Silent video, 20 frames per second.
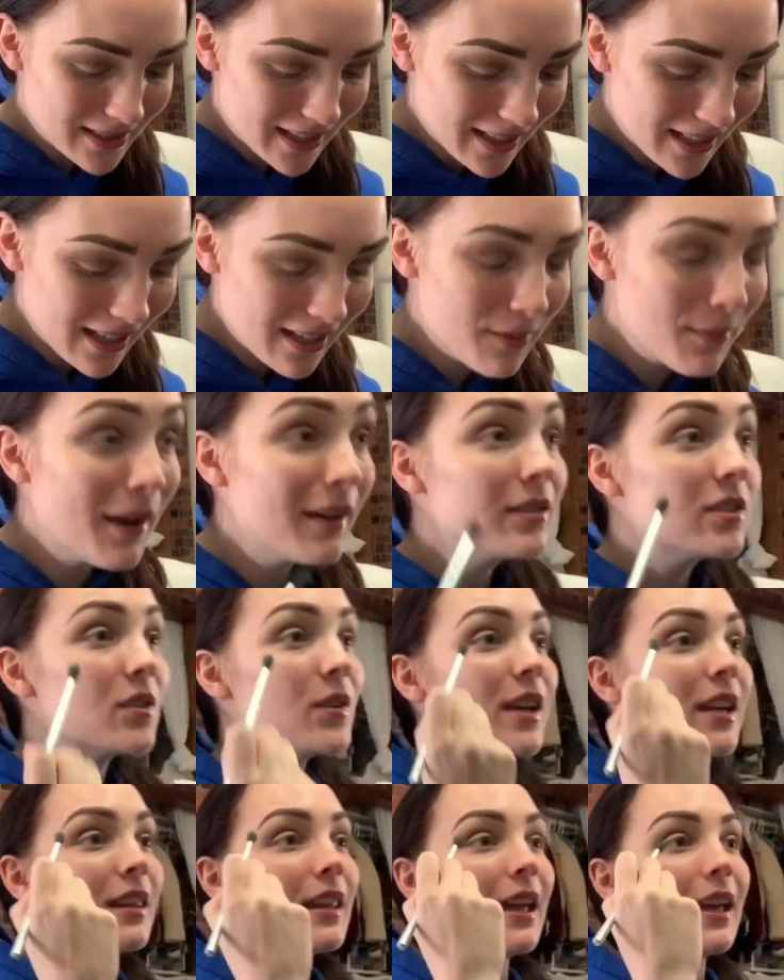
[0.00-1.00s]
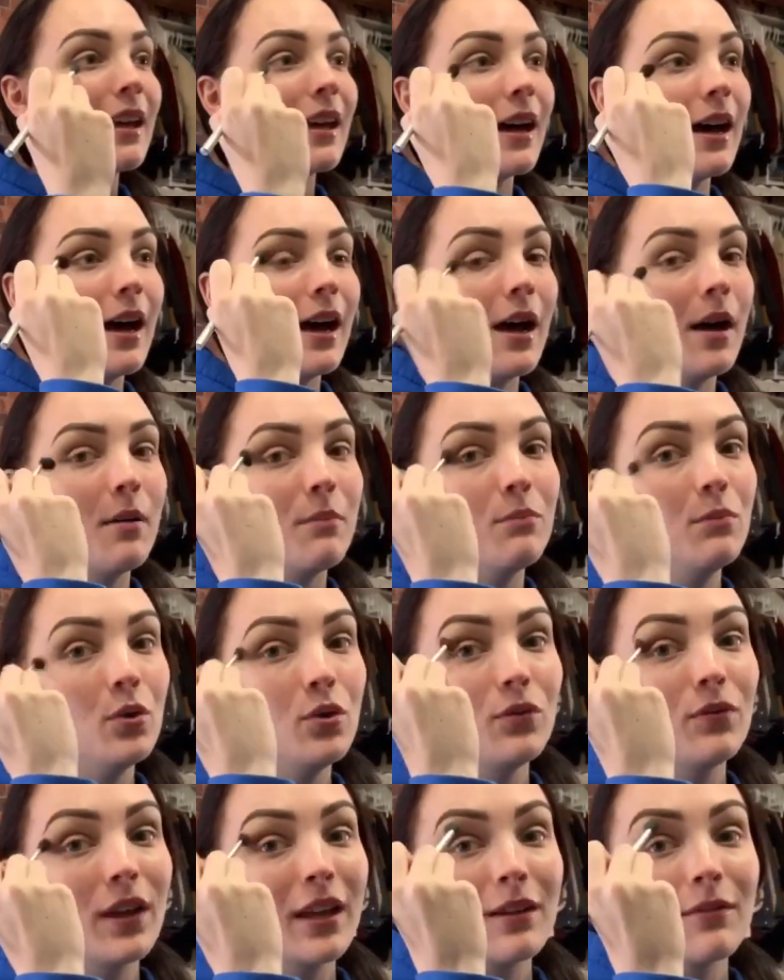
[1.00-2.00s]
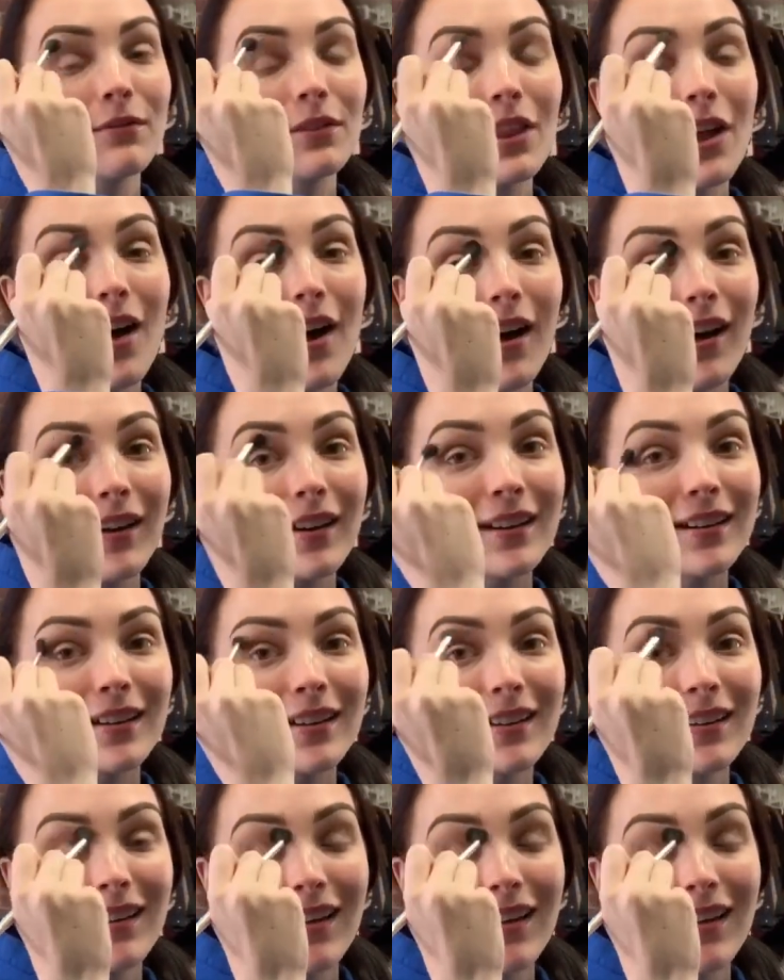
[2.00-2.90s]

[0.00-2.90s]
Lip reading: thinking about doing like a moving vlog